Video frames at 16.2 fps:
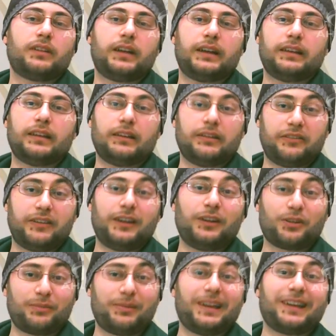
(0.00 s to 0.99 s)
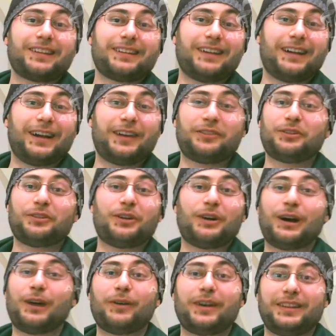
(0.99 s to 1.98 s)
And if I look back, I don't know
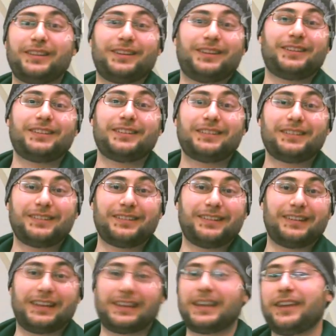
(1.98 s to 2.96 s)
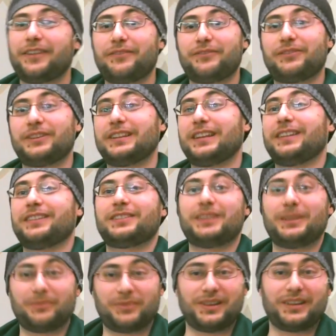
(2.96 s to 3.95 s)
how I did it. Like every day the
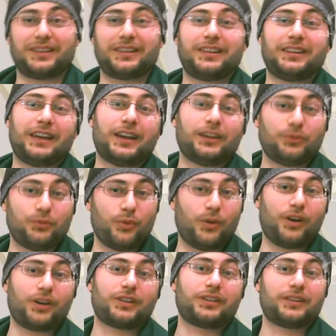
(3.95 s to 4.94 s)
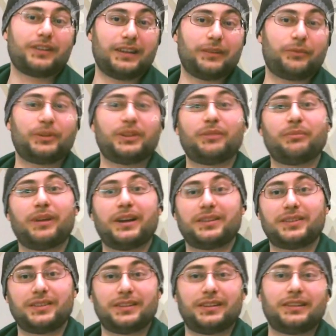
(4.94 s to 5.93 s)
same thing. And I had to walk, and then with the
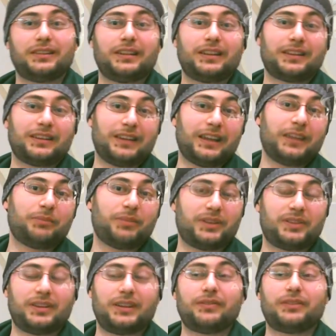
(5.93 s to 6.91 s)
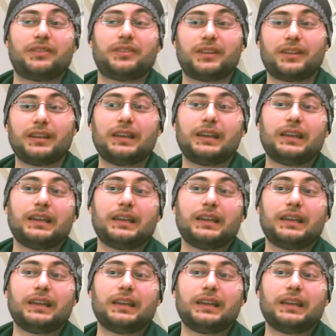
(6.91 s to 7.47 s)
bus, and then take night bus and everything.